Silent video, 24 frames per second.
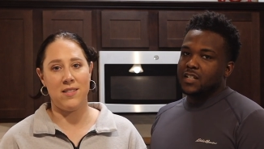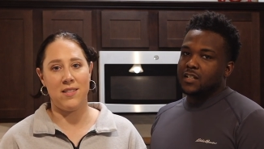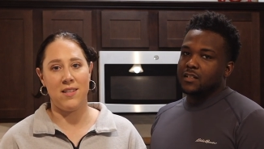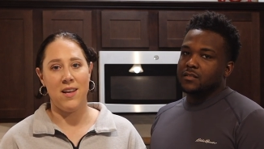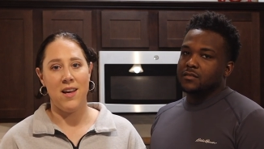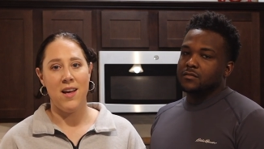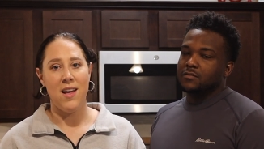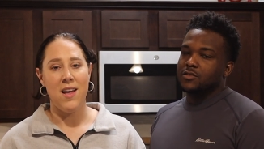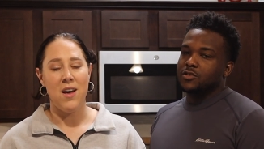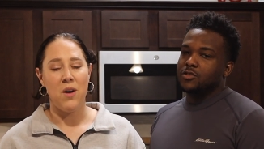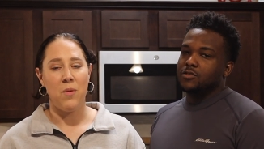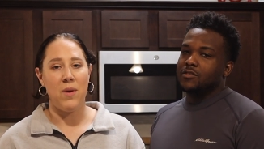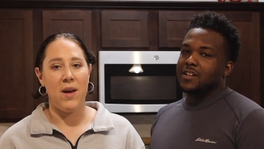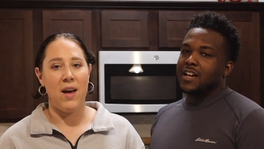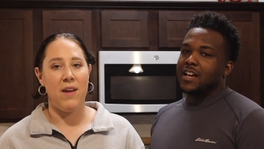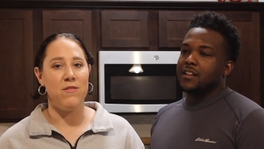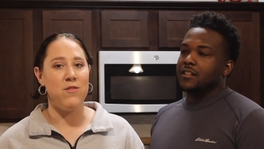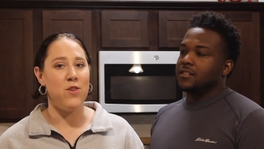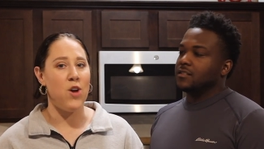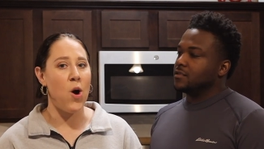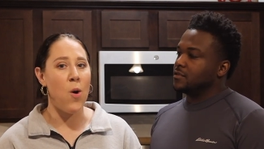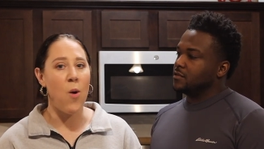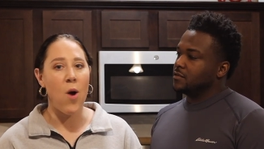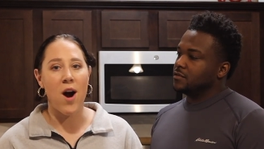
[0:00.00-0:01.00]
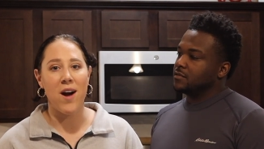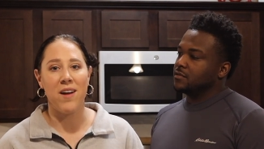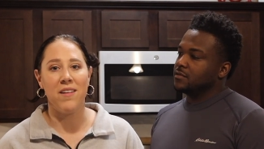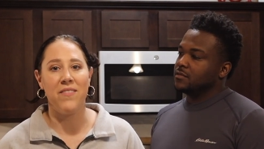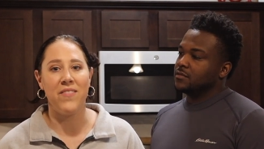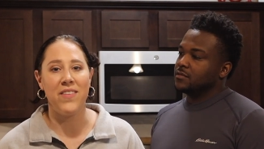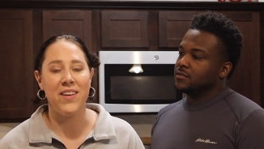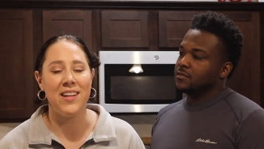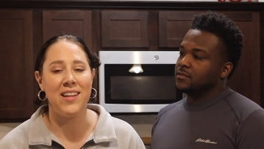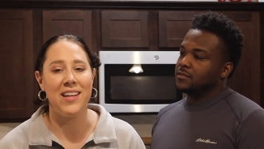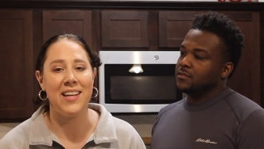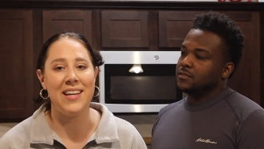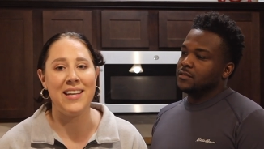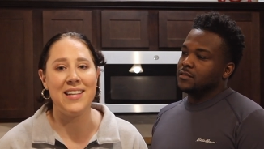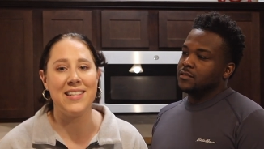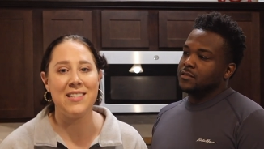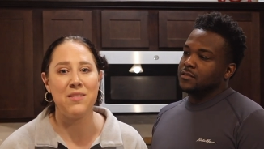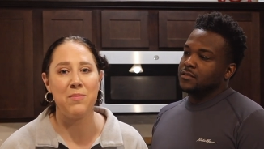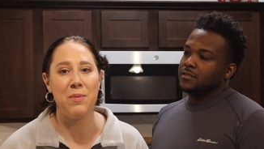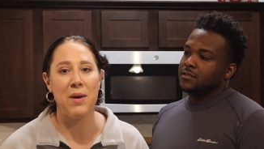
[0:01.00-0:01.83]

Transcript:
Speaker 1: Yeah. We have no hard feelings.